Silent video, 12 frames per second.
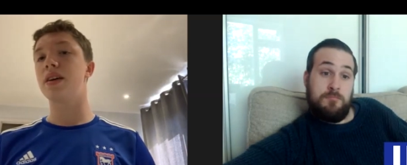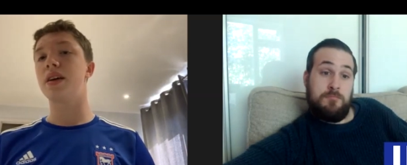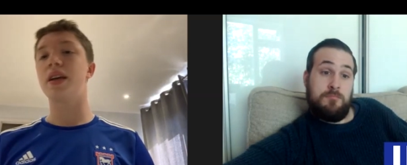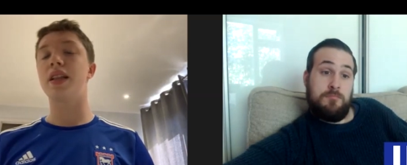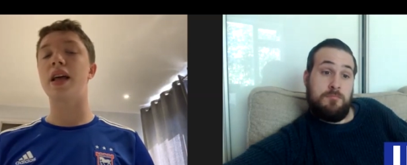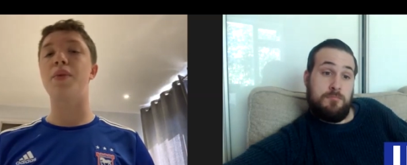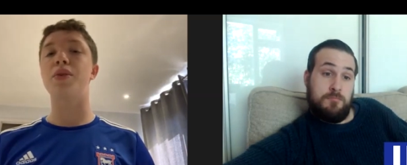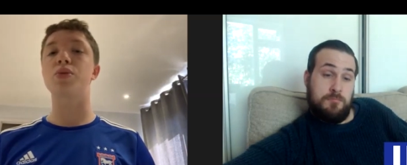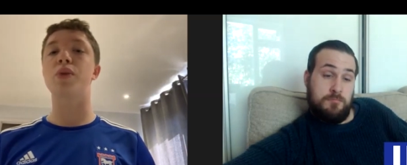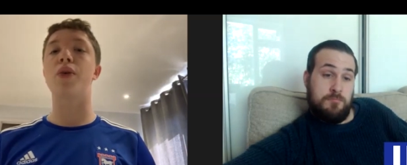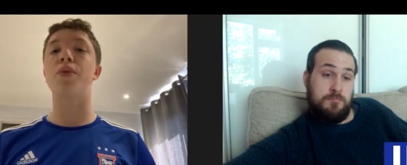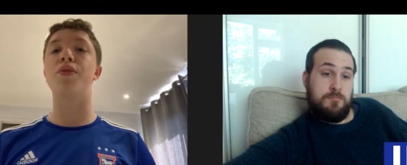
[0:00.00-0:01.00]
Speaker 1: in that one as
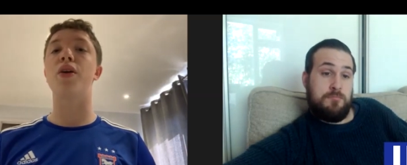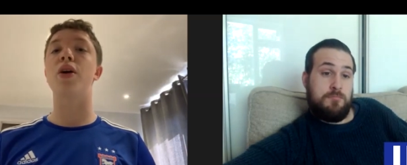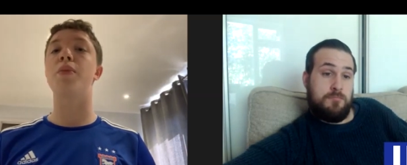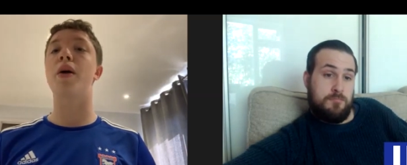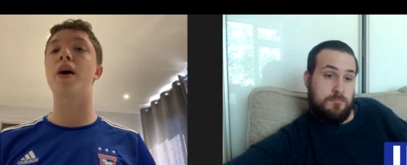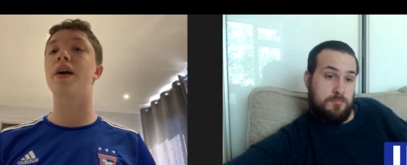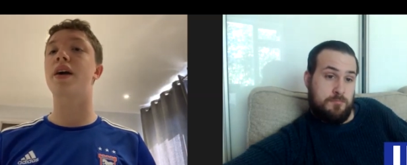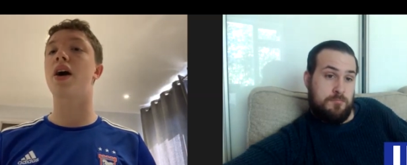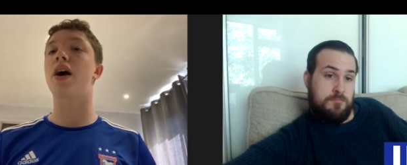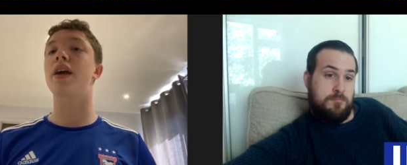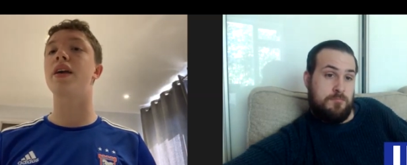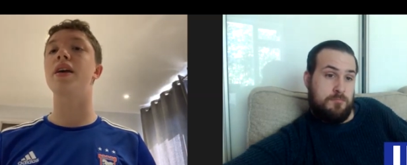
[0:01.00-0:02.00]
well, followed by a
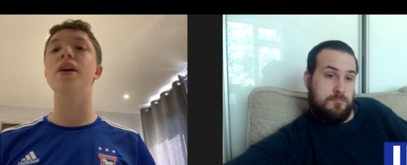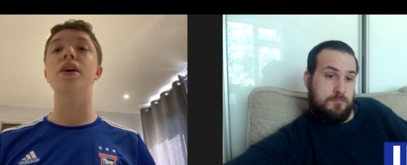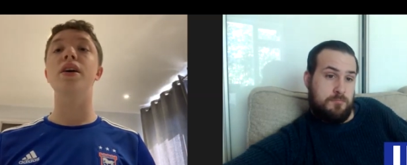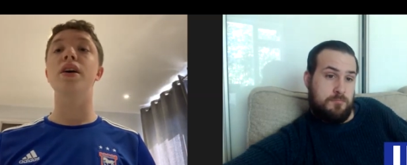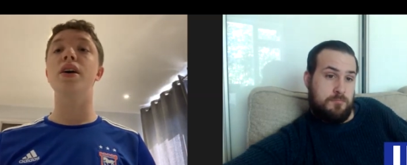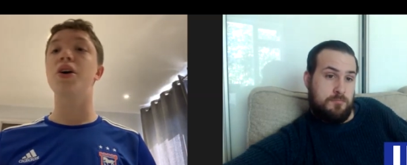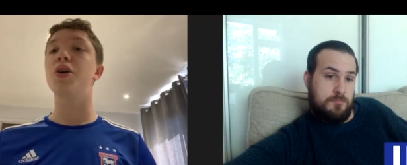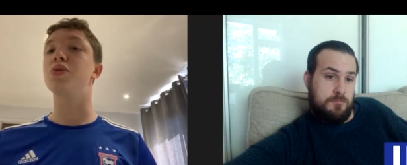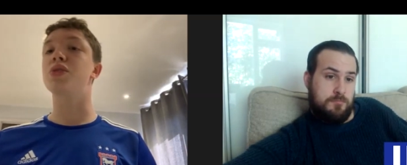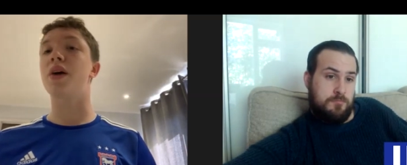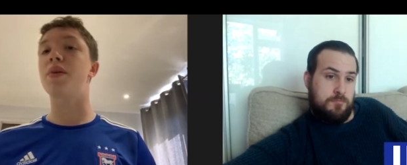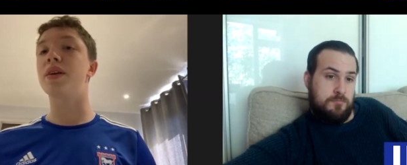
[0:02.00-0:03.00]
guy who's
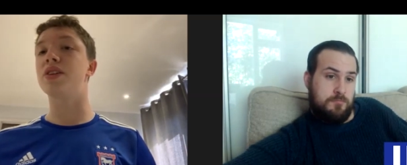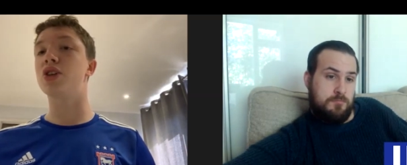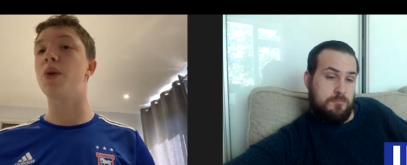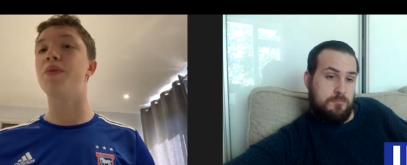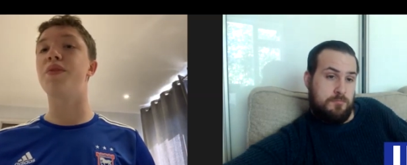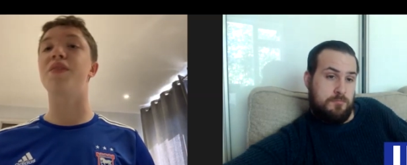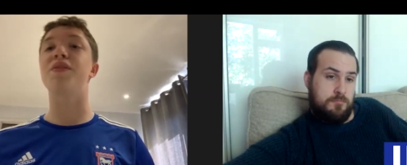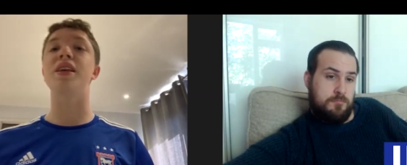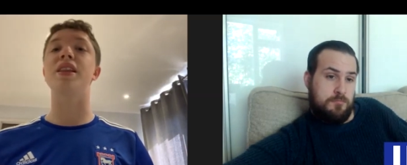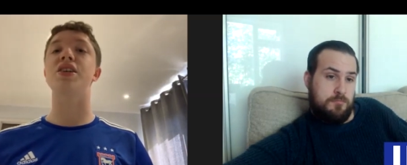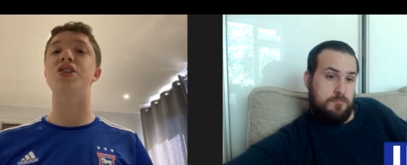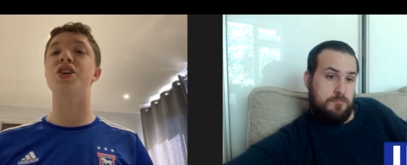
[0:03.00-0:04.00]
currently top 50
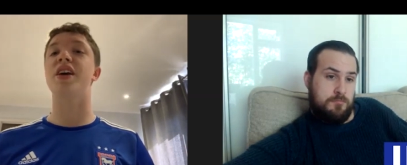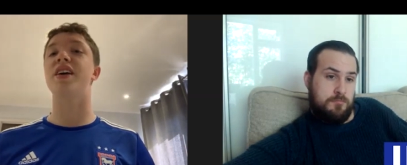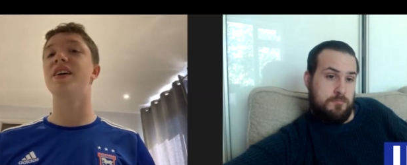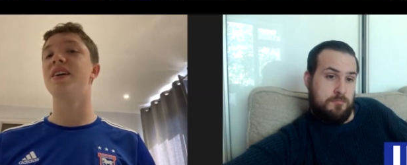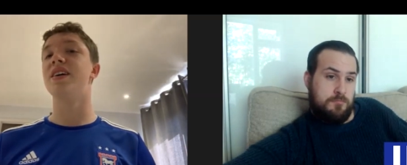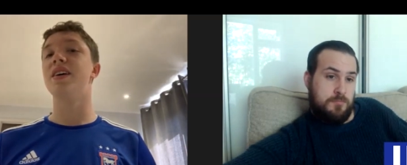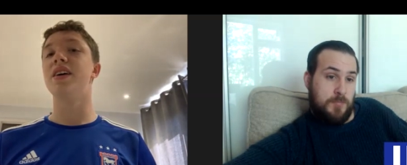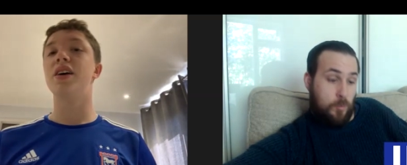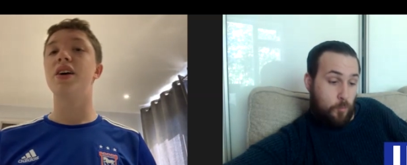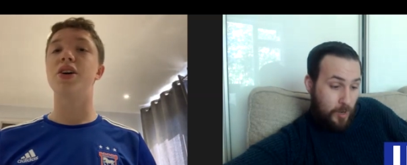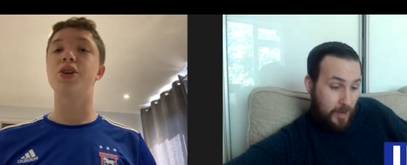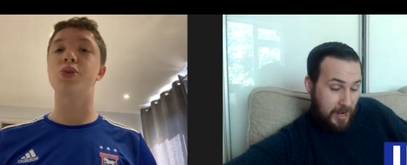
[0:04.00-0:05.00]
this year
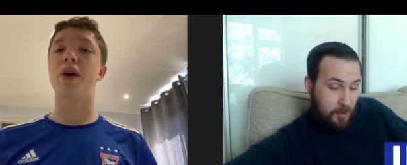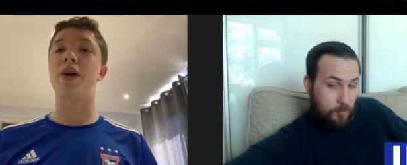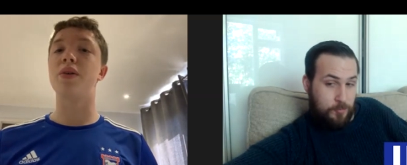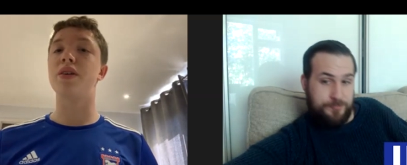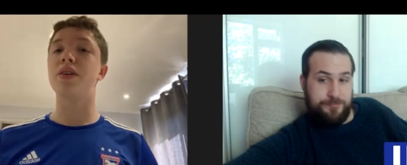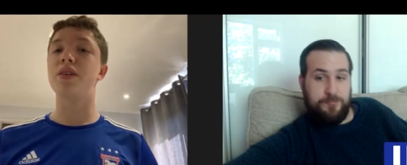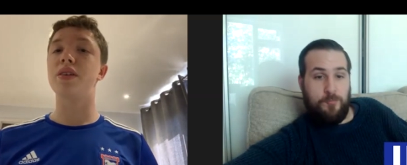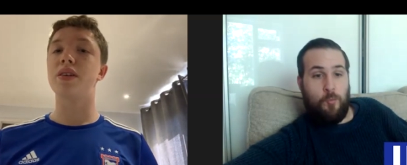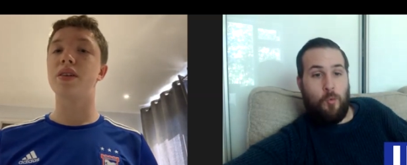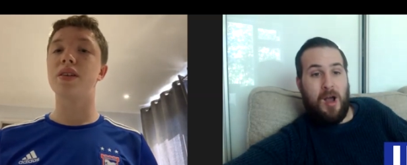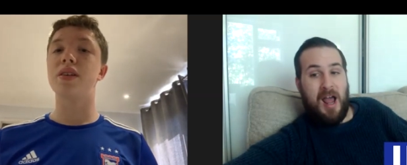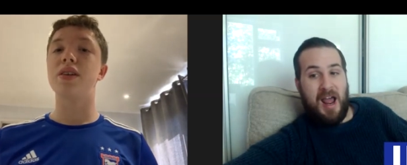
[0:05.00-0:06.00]
wow. as well.
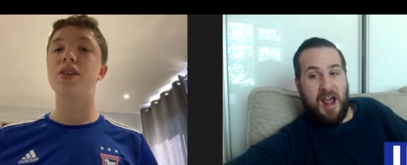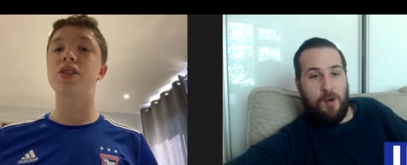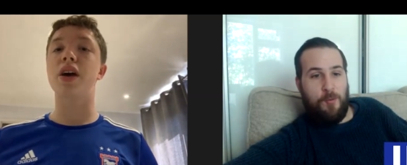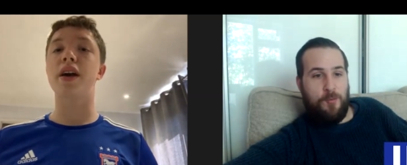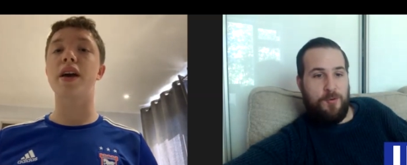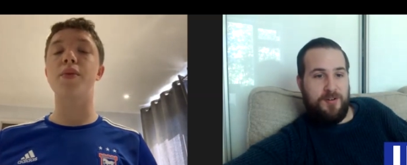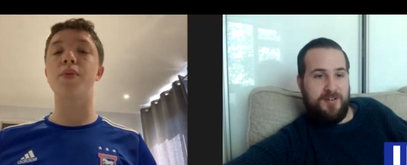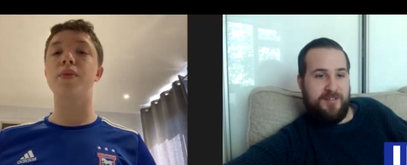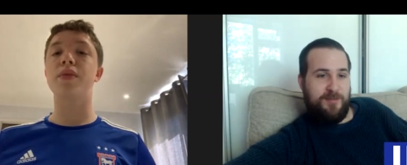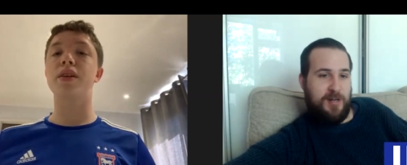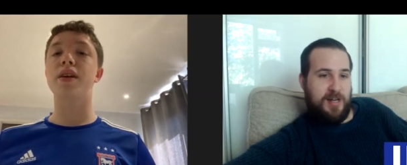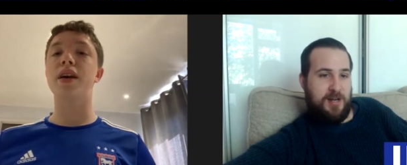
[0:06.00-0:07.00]
Speaker 2: Wow! So
Speaker 1: it
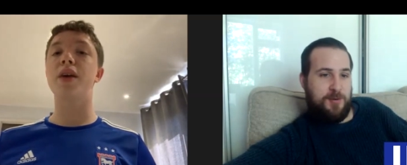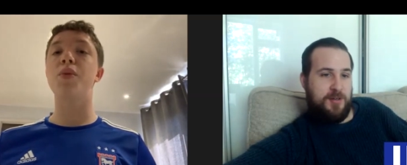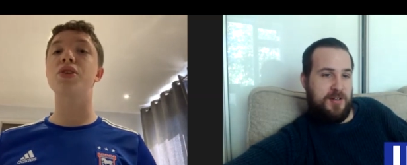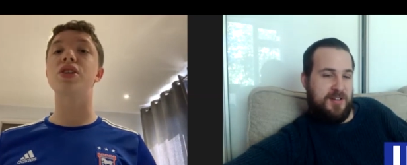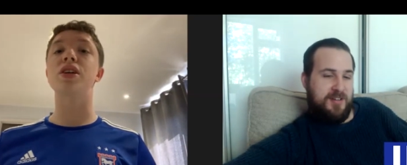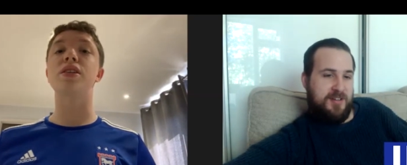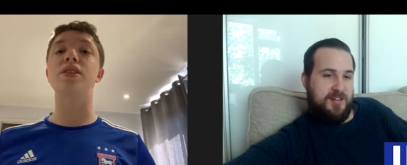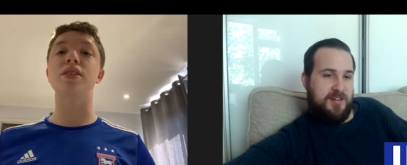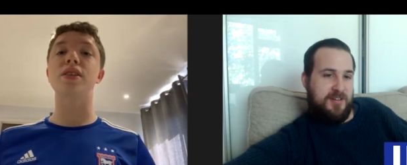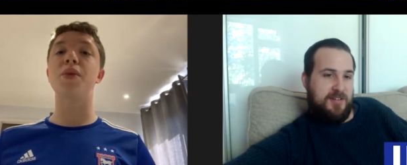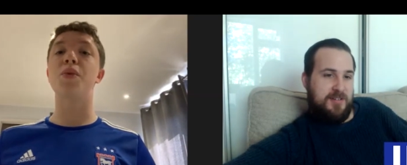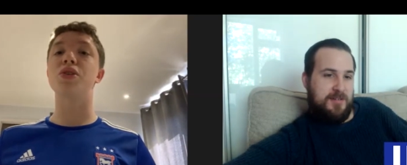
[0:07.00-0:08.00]
wow. it was a
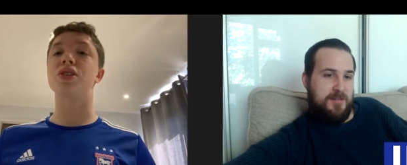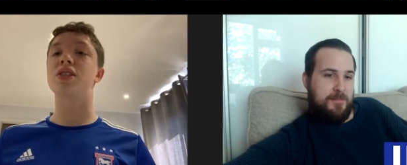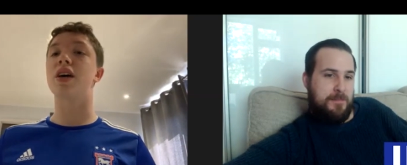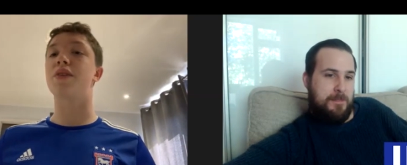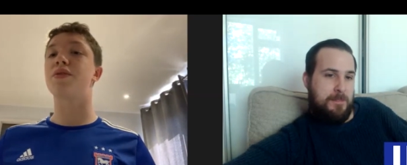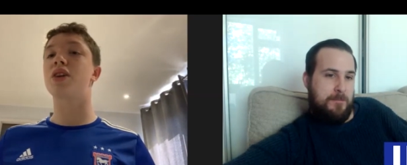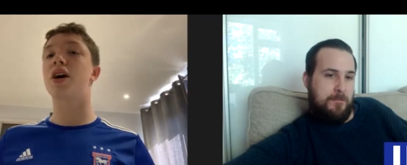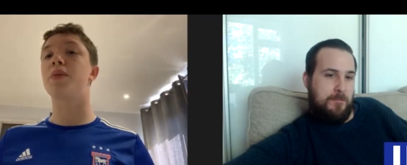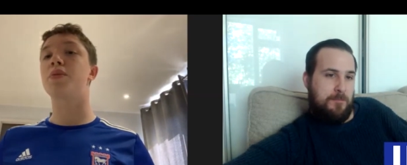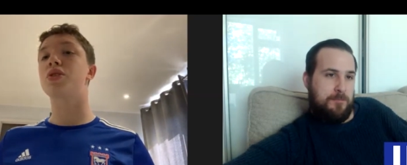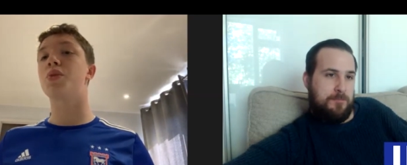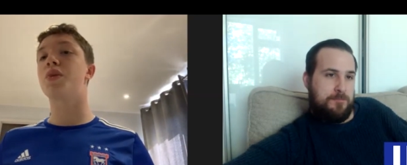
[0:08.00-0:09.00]
it was a tough time
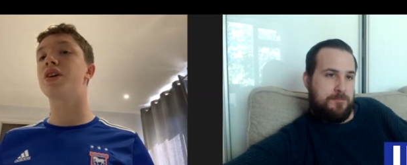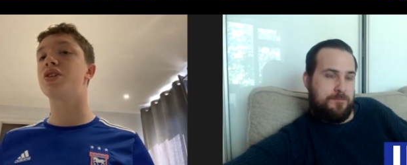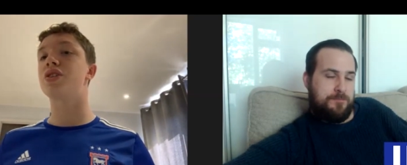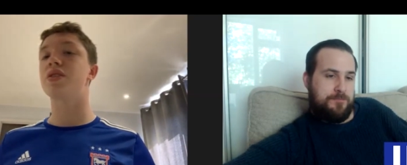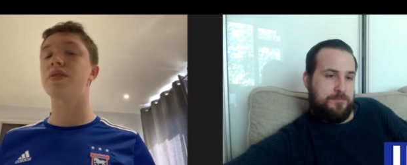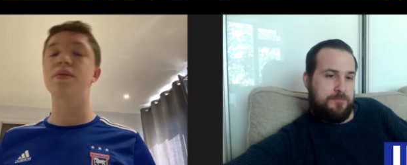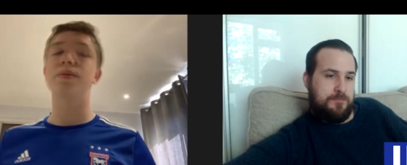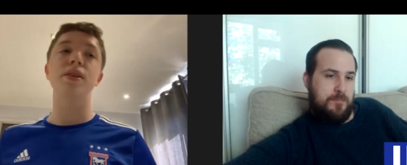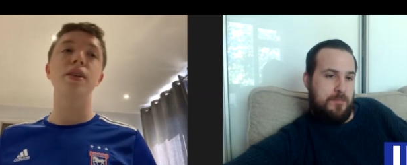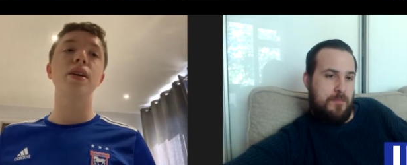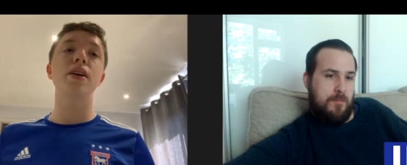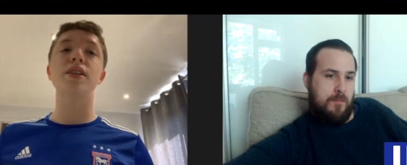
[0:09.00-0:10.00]
because I wish
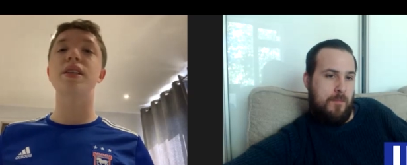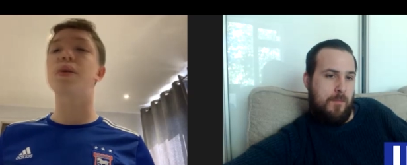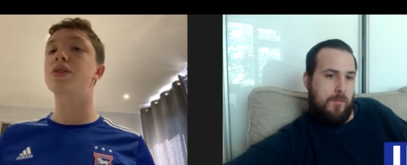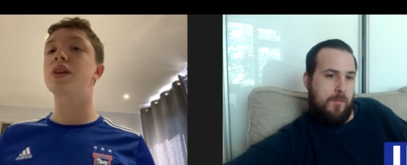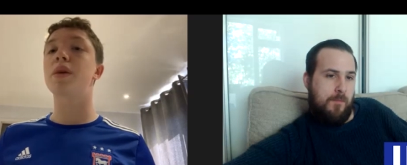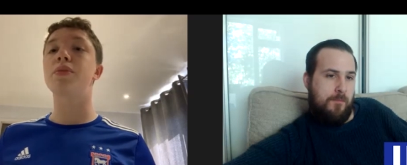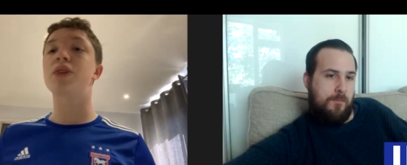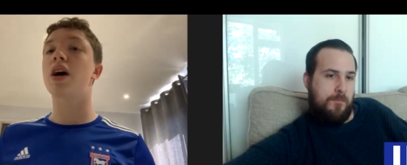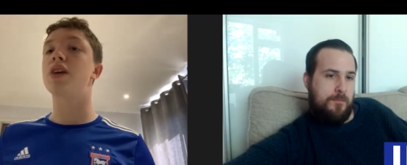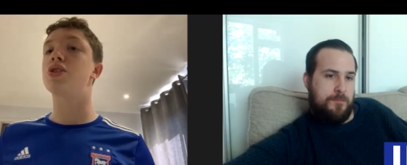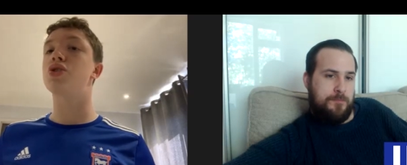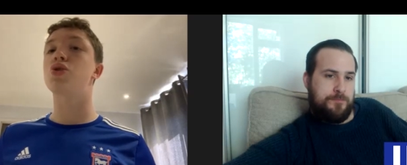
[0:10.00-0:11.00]
because there were some
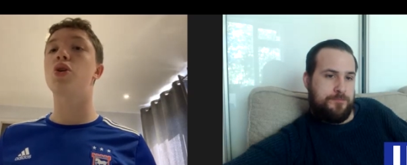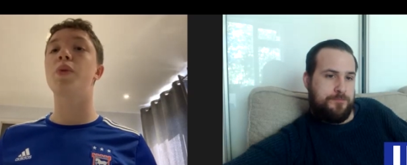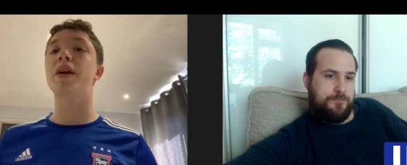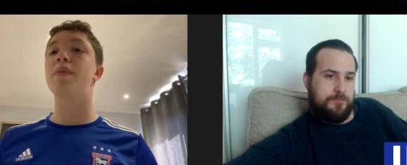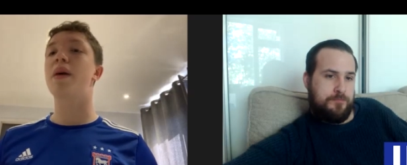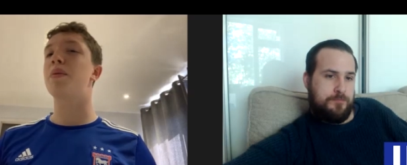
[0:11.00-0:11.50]
sides of the draw where you maybe